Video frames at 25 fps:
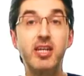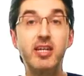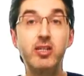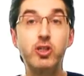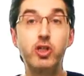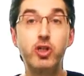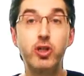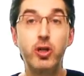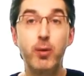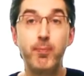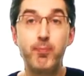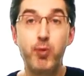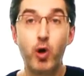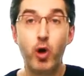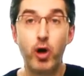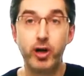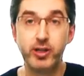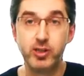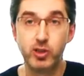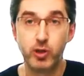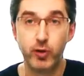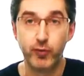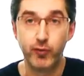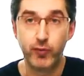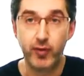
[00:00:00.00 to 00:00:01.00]
Essential
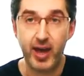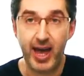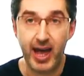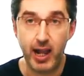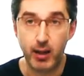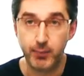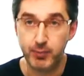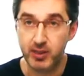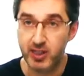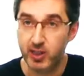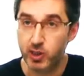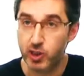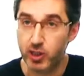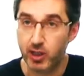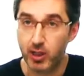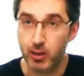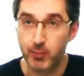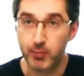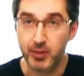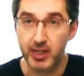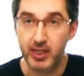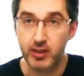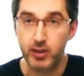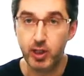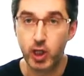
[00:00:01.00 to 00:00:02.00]
parts of Help
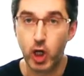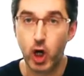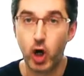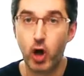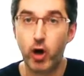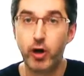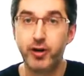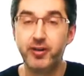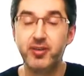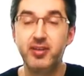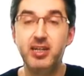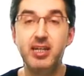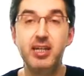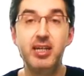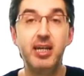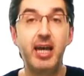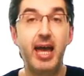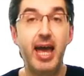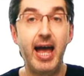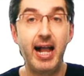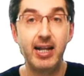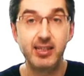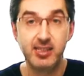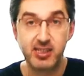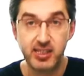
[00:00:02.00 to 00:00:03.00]
Digital Media are
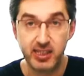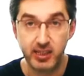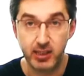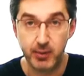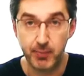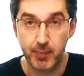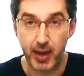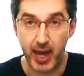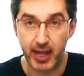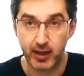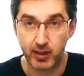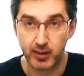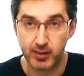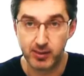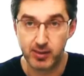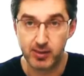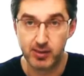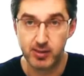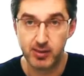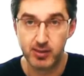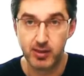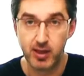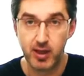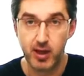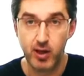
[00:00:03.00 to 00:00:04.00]
the LCD
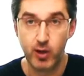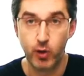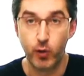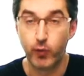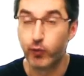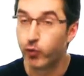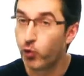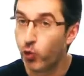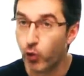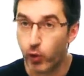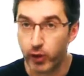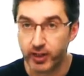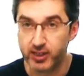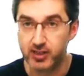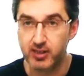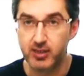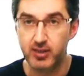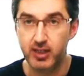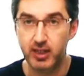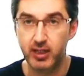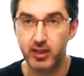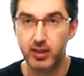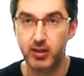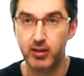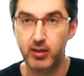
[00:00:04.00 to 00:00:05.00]
panels of
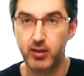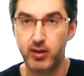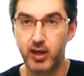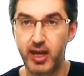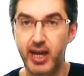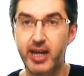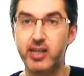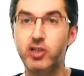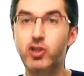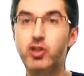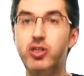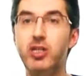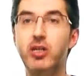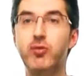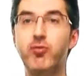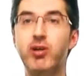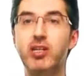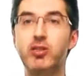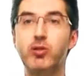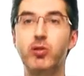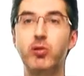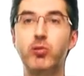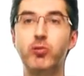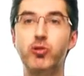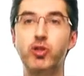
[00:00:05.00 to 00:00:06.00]
course, in HD
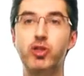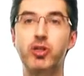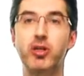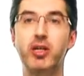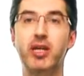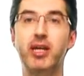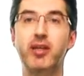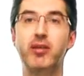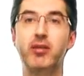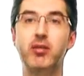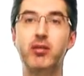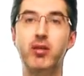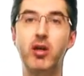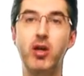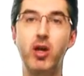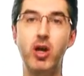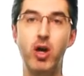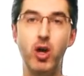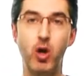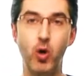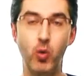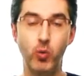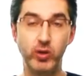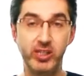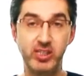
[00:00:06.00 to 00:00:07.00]
resolution
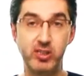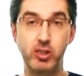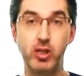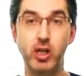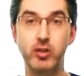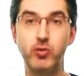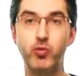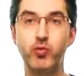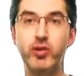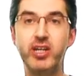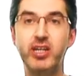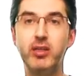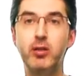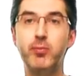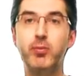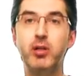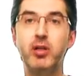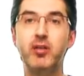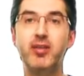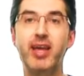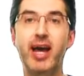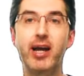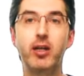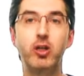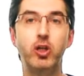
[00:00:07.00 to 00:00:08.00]
and with sun
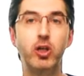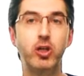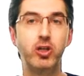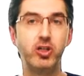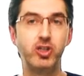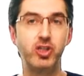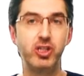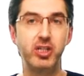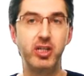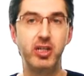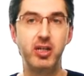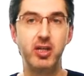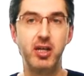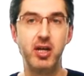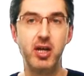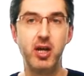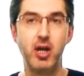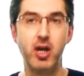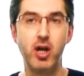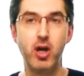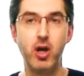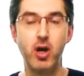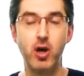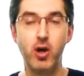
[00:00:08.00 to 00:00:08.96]
readable technology.